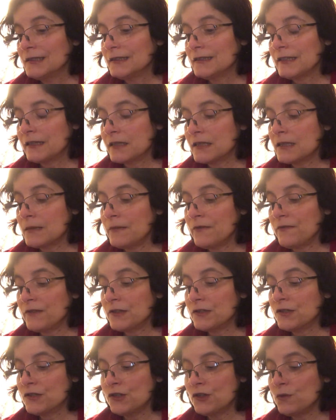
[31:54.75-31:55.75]
like some of
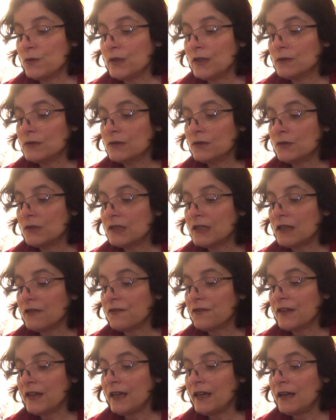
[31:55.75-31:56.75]
us do. We don't do
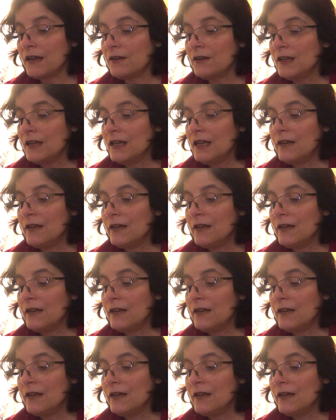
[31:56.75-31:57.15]
self-care.